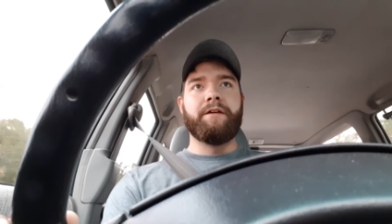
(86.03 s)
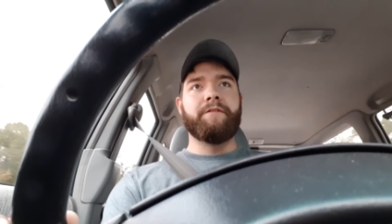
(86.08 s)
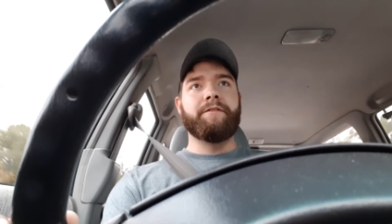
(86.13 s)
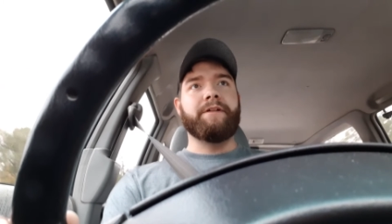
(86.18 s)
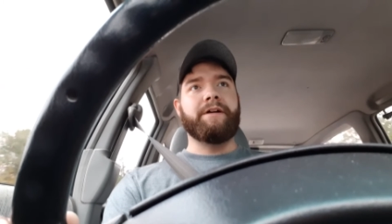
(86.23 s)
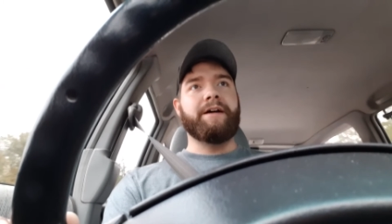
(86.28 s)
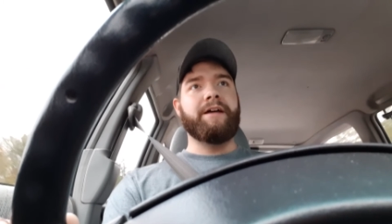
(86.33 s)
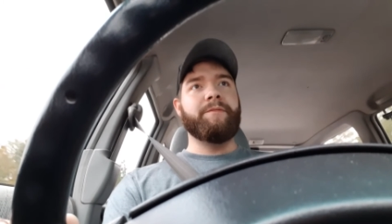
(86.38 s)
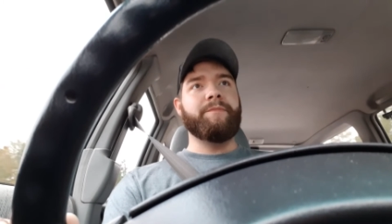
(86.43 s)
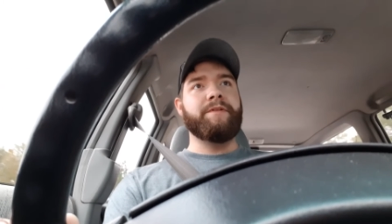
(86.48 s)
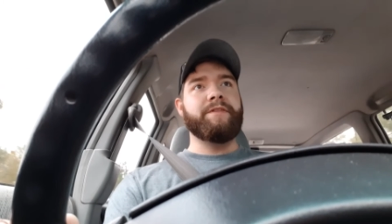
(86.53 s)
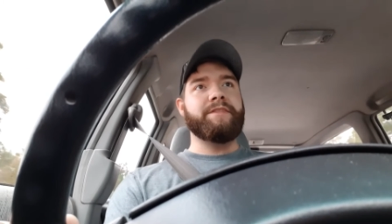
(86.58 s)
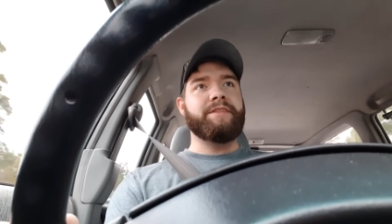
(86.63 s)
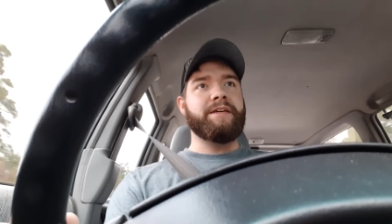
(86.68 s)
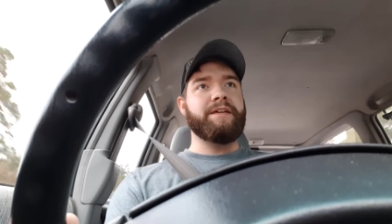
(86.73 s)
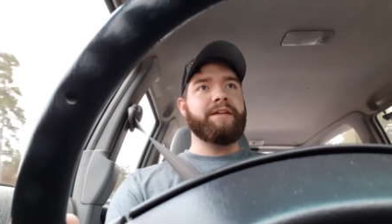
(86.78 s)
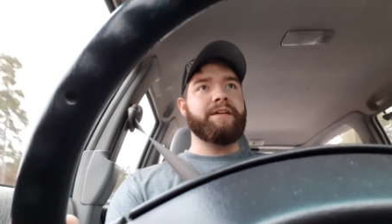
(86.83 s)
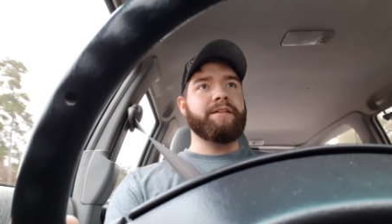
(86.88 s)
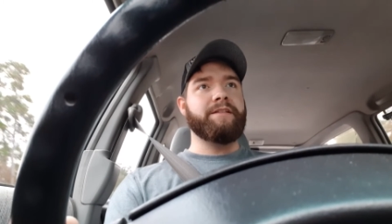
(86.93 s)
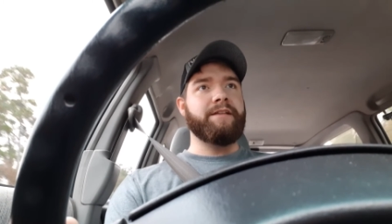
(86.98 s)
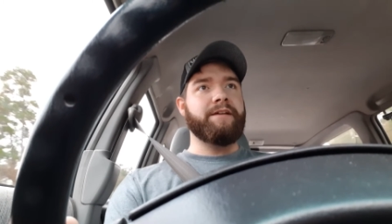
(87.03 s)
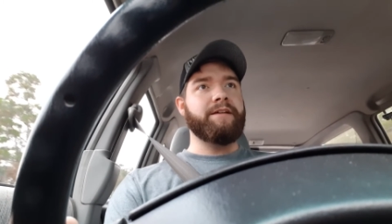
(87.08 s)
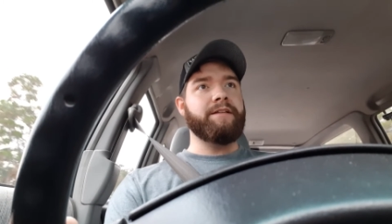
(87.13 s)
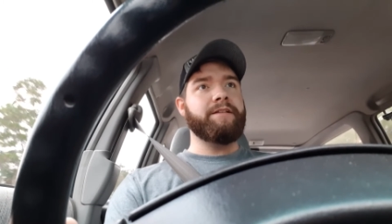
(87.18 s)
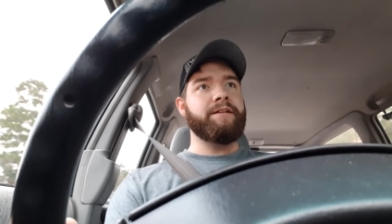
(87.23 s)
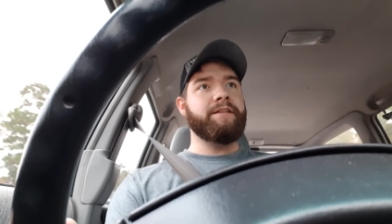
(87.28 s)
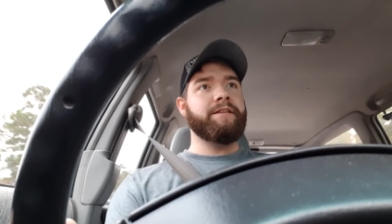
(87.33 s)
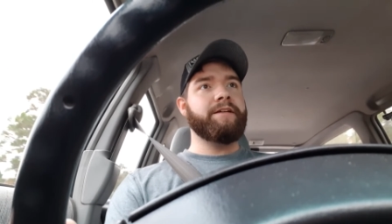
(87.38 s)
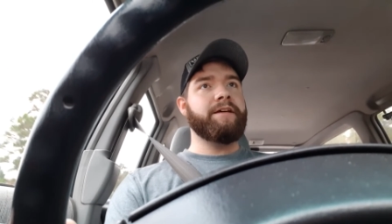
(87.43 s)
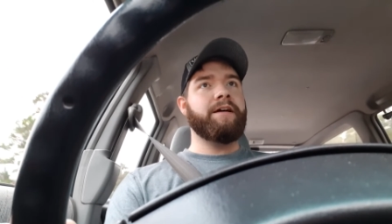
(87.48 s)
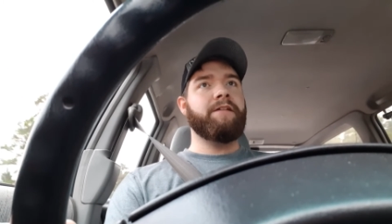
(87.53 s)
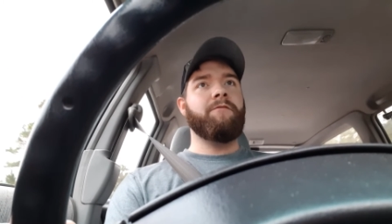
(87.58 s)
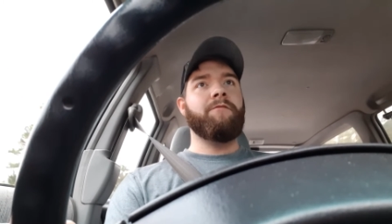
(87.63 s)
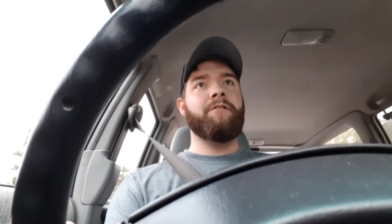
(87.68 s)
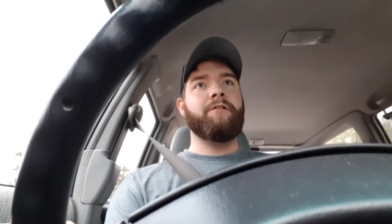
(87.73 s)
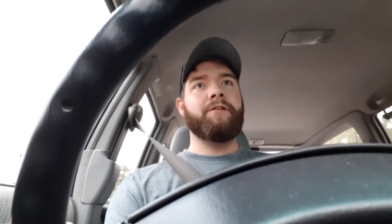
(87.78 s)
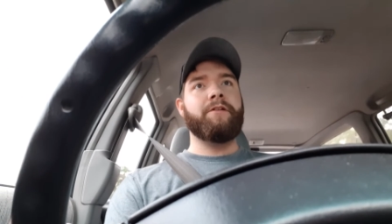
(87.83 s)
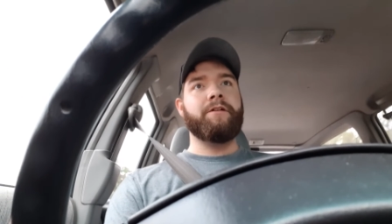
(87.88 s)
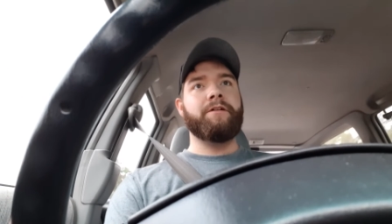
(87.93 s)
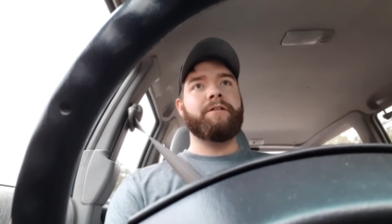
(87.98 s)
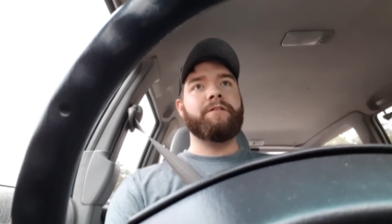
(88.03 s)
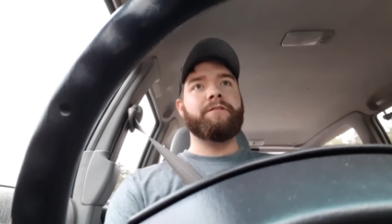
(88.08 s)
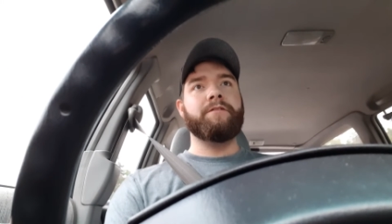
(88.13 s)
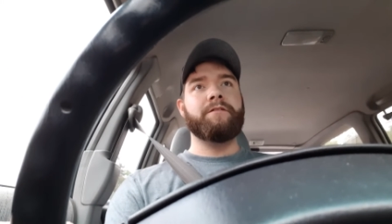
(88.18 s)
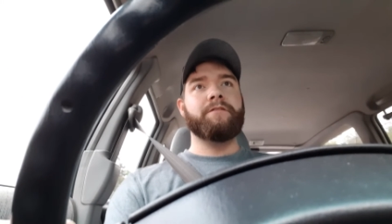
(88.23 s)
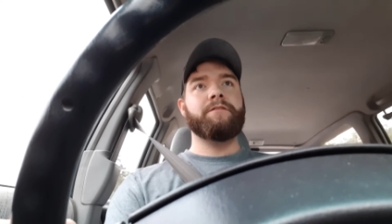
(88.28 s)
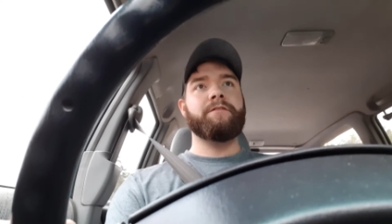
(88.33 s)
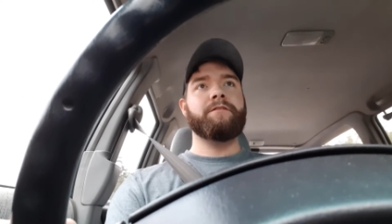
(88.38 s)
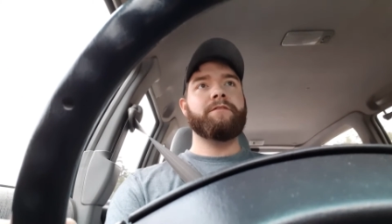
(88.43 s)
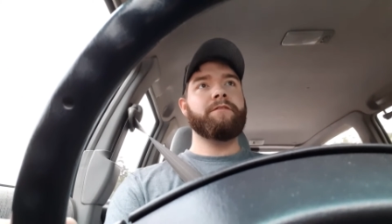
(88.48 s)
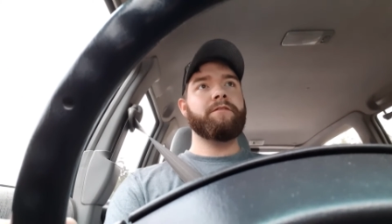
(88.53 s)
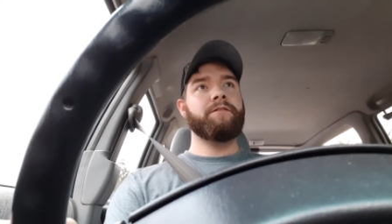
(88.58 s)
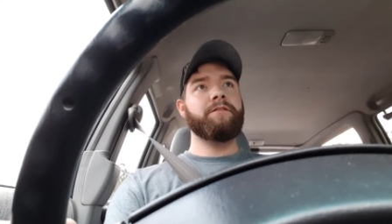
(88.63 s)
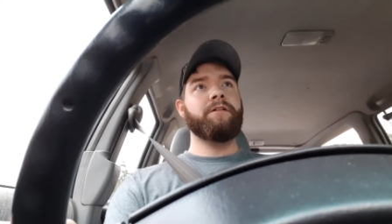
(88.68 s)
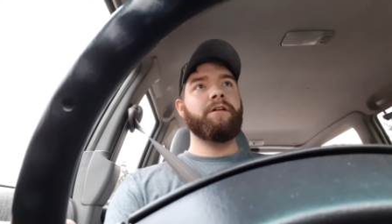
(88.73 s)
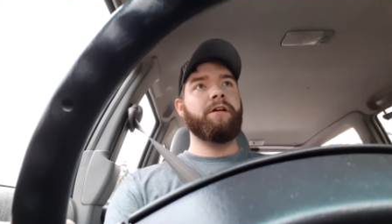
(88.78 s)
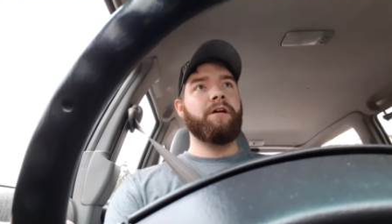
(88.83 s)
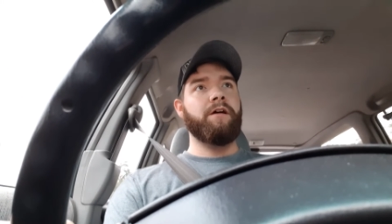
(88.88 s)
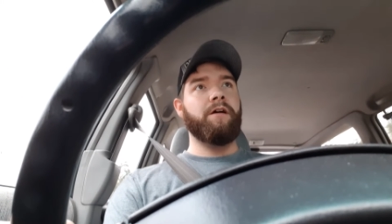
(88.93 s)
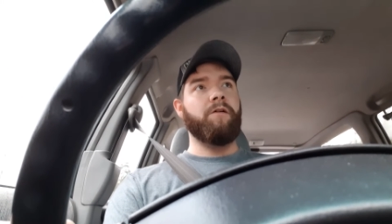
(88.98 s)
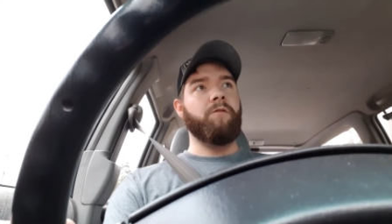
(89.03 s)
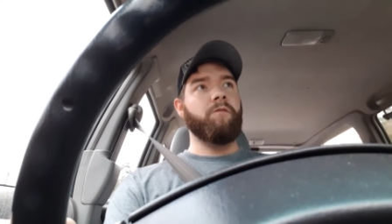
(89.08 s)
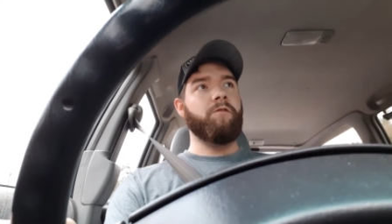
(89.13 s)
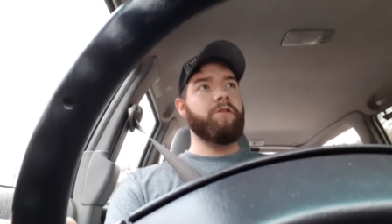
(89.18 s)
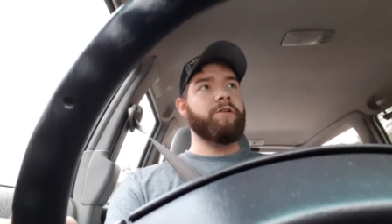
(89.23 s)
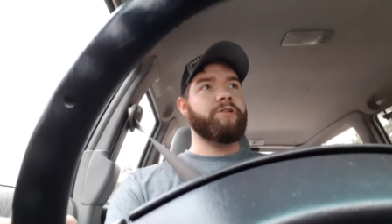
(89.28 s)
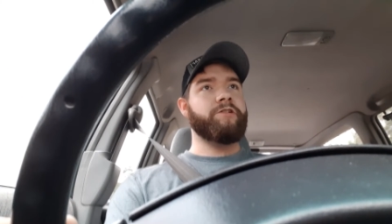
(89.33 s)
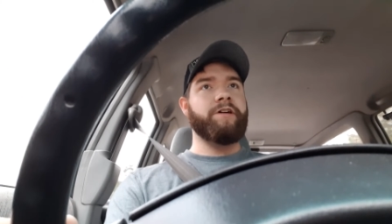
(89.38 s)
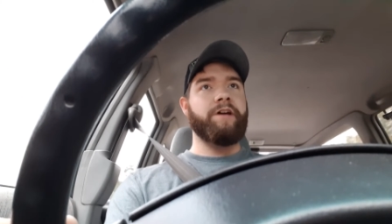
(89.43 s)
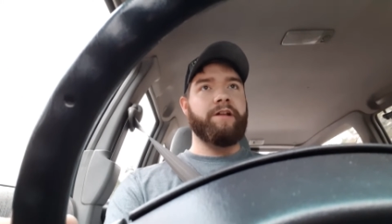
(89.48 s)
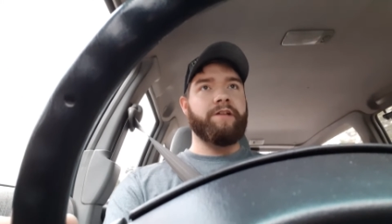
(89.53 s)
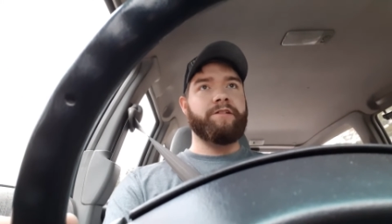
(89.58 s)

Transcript: kind of been thinking lately that I want to try